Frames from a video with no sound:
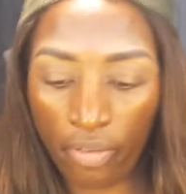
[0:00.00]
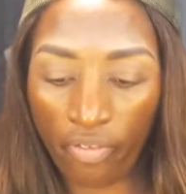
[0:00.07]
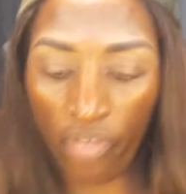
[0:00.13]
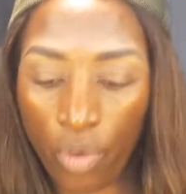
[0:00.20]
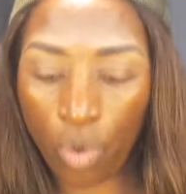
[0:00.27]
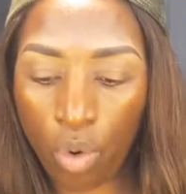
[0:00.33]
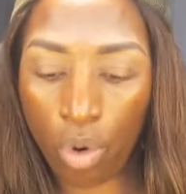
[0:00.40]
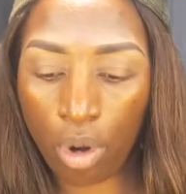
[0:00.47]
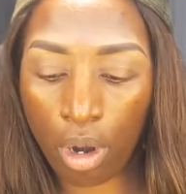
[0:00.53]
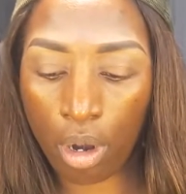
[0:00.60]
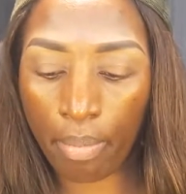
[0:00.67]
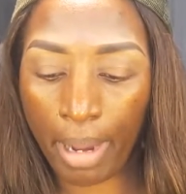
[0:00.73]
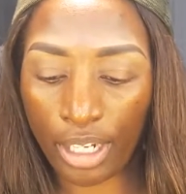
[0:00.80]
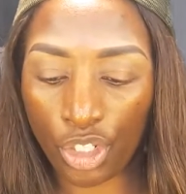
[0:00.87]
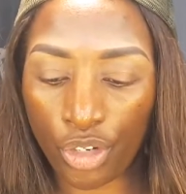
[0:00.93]
for
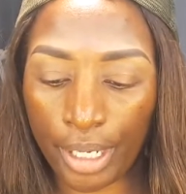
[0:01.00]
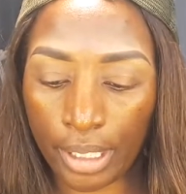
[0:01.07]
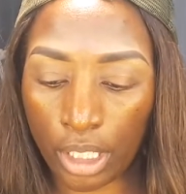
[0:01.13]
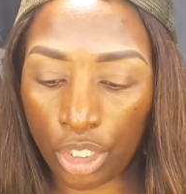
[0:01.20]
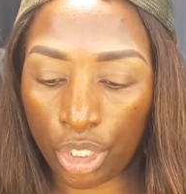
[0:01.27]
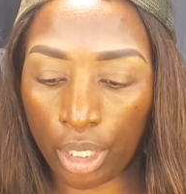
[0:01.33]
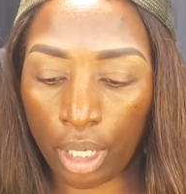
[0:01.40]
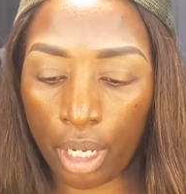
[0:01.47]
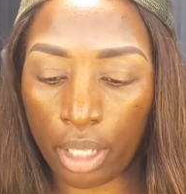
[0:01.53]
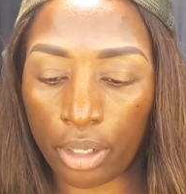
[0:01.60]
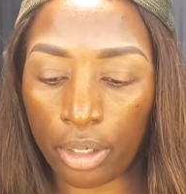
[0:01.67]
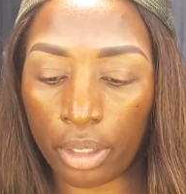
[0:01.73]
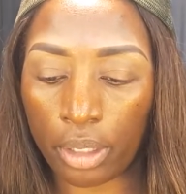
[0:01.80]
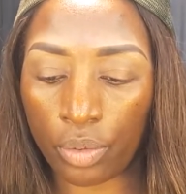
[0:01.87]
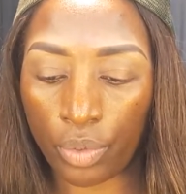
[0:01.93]
my transition color.
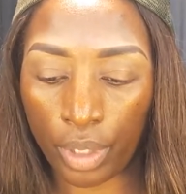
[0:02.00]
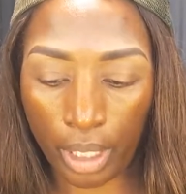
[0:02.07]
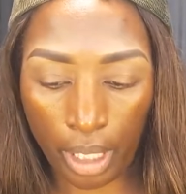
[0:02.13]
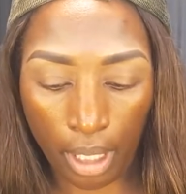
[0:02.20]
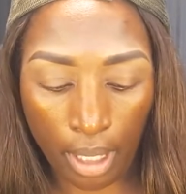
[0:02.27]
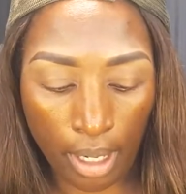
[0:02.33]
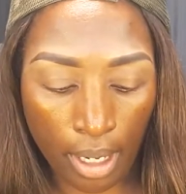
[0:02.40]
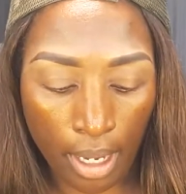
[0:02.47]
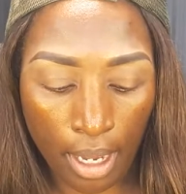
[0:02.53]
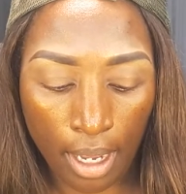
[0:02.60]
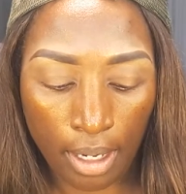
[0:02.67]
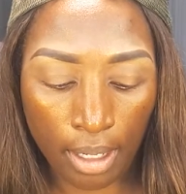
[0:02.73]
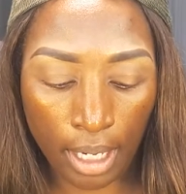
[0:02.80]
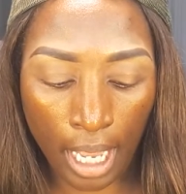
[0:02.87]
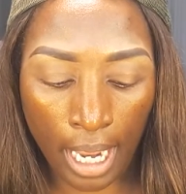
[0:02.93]
It's really
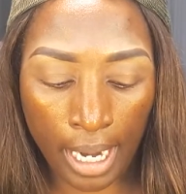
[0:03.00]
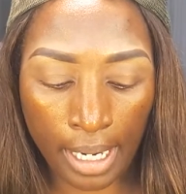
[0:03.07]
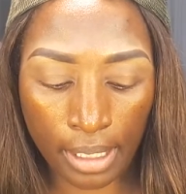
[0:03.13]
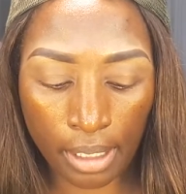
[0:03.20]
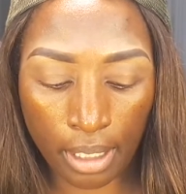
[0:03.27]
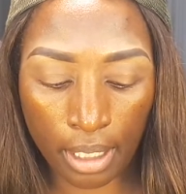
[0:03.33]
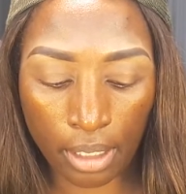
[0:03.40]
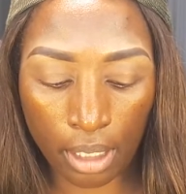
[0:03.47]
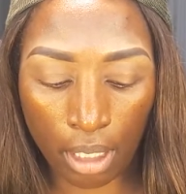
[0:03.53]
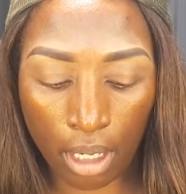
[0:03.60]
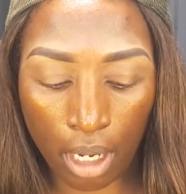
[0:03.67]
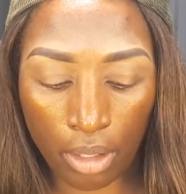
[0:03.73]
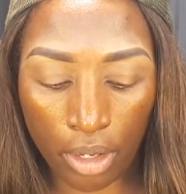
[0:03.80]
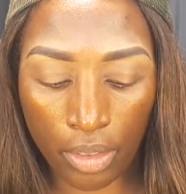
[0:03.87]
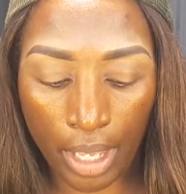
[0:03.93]
nice. It's a
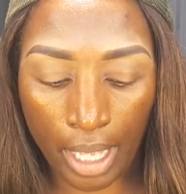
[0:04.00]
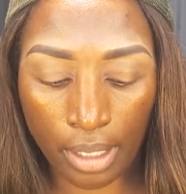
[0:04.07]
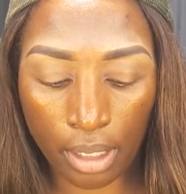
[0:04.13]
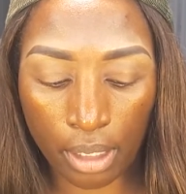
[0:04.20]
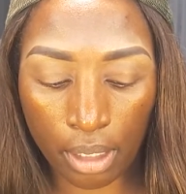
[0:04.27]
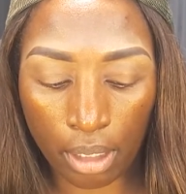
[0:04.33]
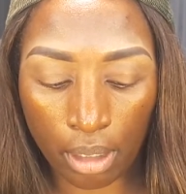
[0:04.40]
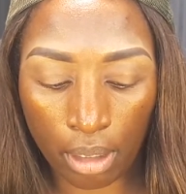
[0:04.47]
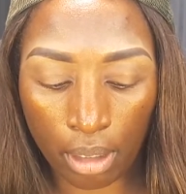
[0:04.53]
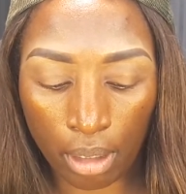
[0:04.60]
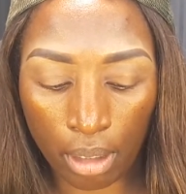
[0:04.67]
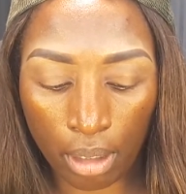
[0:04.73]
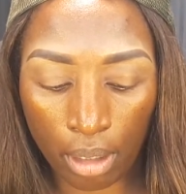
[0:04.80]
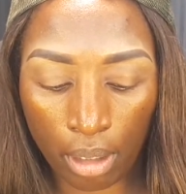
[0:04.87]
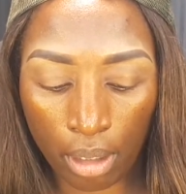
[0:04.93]
color that's
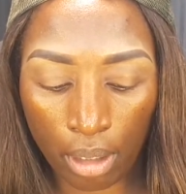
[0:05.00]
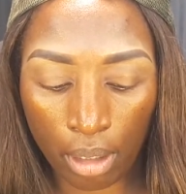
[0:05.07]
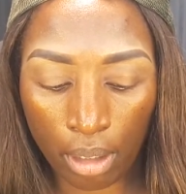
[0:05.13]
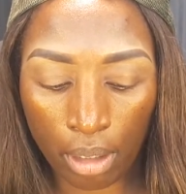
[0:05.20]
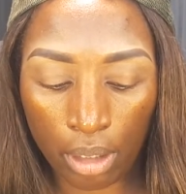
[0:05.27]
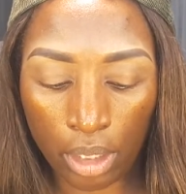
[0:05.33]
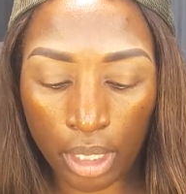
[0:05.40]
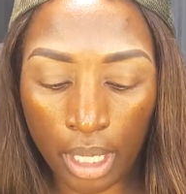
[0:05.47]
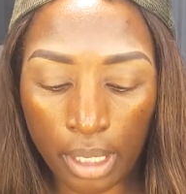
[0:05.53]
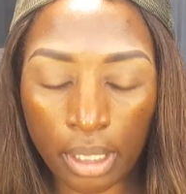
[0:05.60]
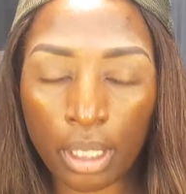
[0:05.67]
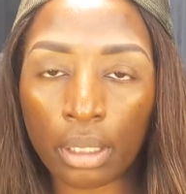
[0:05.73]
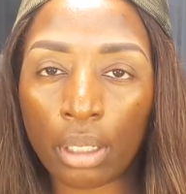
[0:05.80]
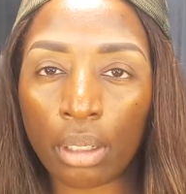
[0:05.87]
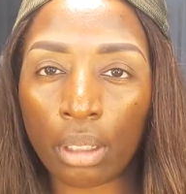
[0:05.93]
just
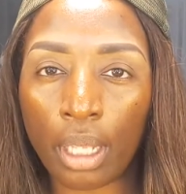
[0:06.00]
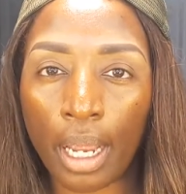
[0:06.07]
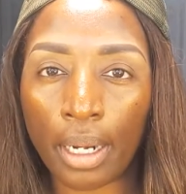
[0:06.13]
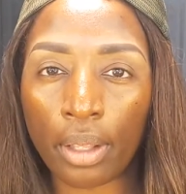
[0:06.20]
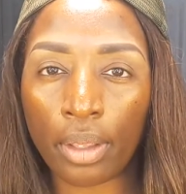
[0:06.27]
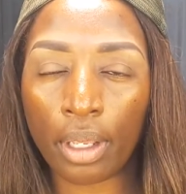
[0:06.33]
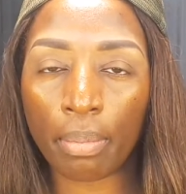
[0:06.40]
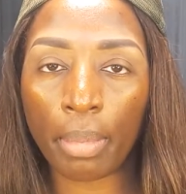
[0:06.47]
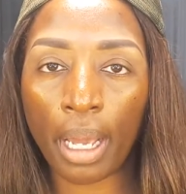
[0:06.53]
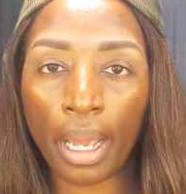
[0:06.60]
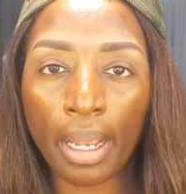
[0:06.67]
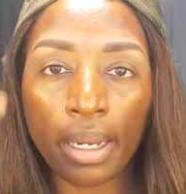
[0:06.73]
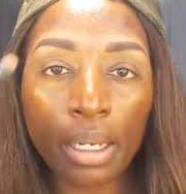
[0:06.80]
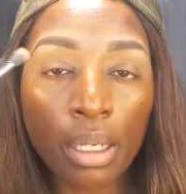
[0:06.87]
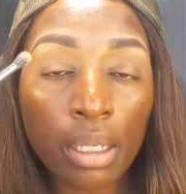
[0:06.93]
a little lighter than
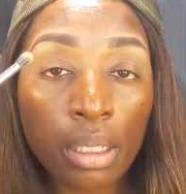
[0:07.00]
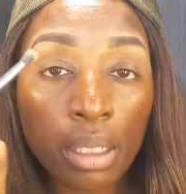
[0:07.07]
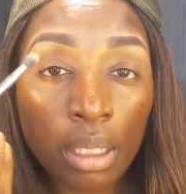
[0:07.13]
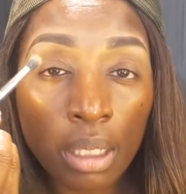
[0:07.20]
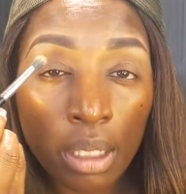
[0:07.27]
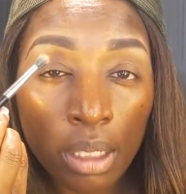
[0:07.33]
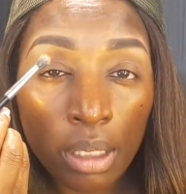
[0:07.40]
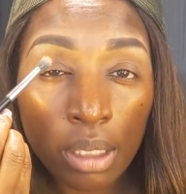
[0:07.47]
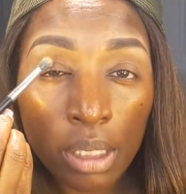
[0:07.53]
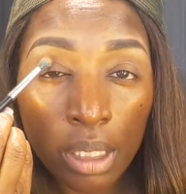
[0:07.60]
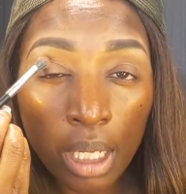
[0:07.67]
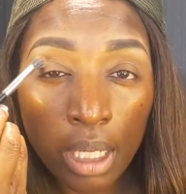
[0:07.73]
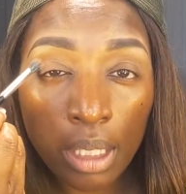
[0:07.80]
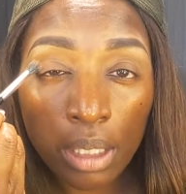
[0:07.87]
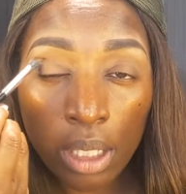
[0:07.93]
my
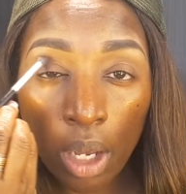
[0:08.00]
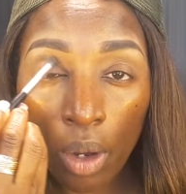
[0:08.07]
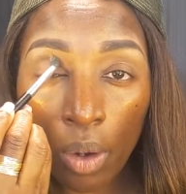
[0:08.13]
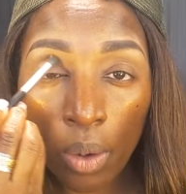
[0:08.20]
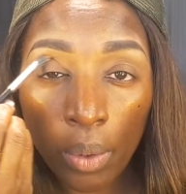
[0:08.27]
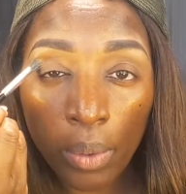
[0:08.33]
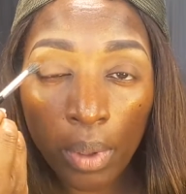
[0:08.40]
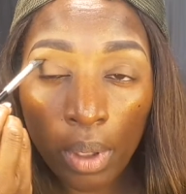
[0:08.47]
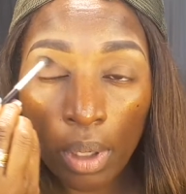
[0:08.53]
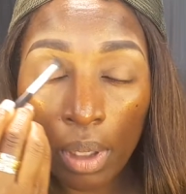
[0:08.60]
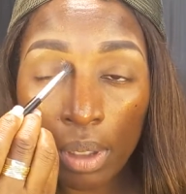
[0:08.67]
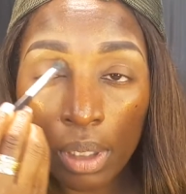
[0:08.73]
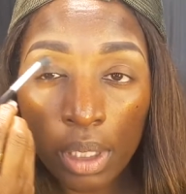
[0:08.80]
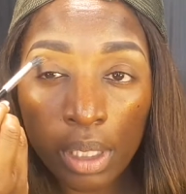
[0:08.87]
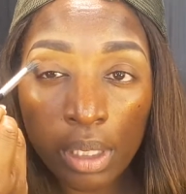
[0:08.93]
skin tone,
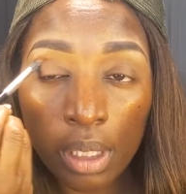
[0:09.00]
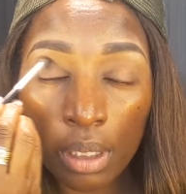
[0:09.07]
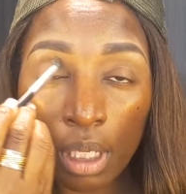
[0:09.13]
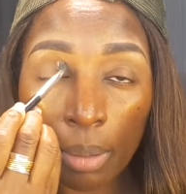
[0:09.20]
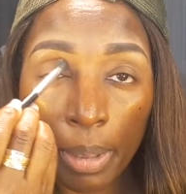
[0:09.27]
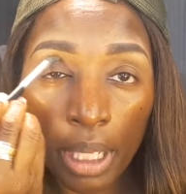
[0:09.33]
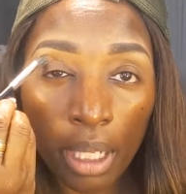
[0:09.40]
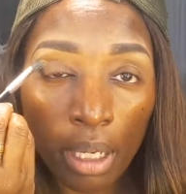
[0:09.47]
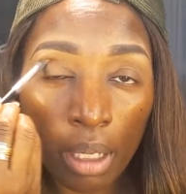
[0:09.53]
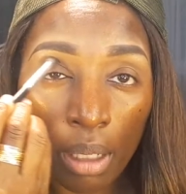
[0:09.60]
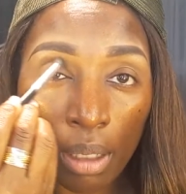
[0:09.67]
just a little bit.